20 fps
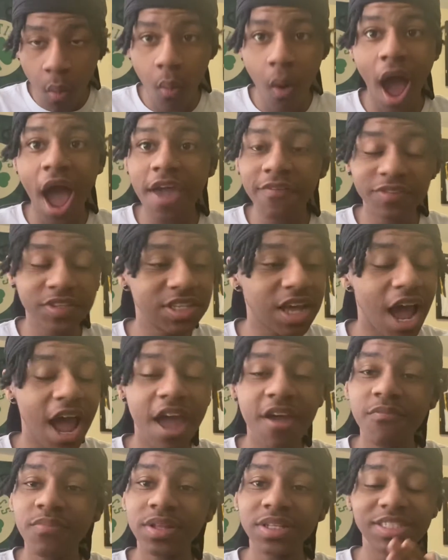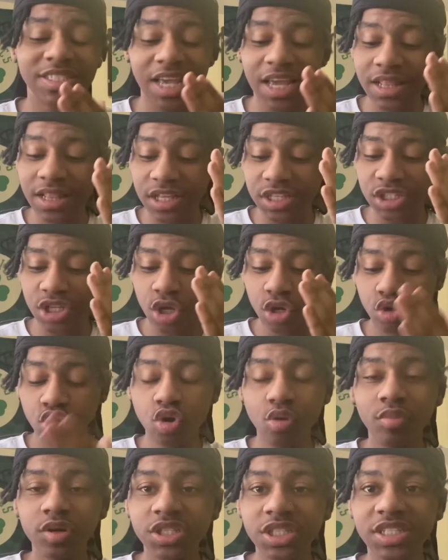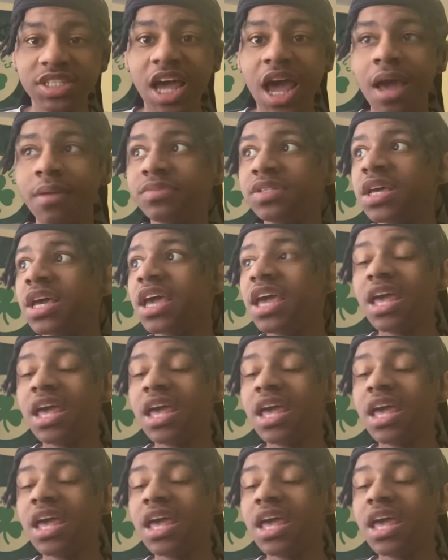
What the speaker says: I've been saying this numerous of times.